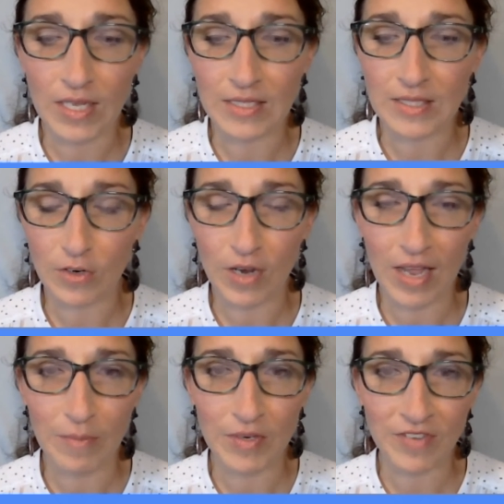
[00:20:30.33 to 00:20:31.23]
things that
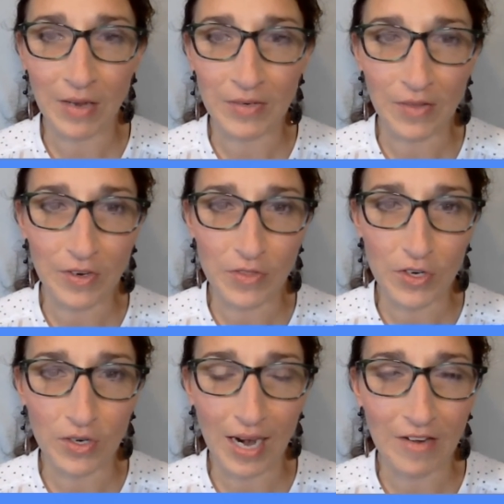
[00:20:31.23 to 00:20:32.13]
are, have been found out
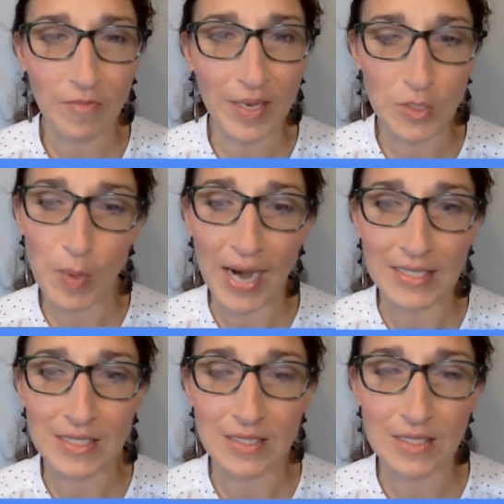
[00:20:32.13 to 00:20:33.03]
there that are kind of best
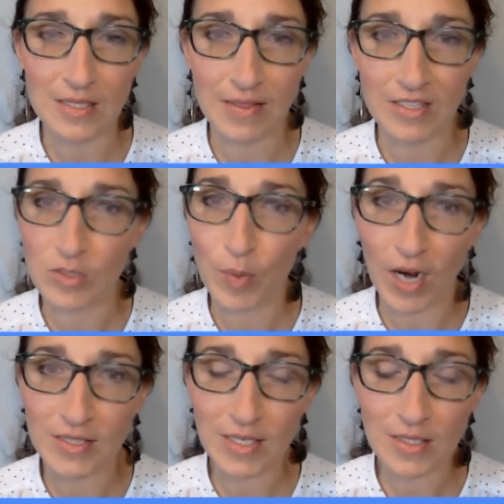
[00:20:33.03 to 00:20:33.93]
practices in this
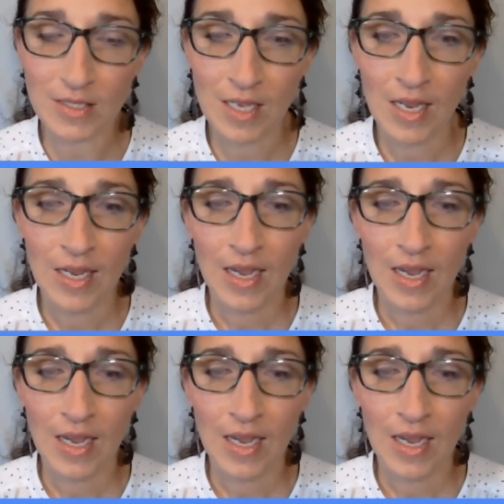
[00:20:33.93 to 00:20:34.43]
process.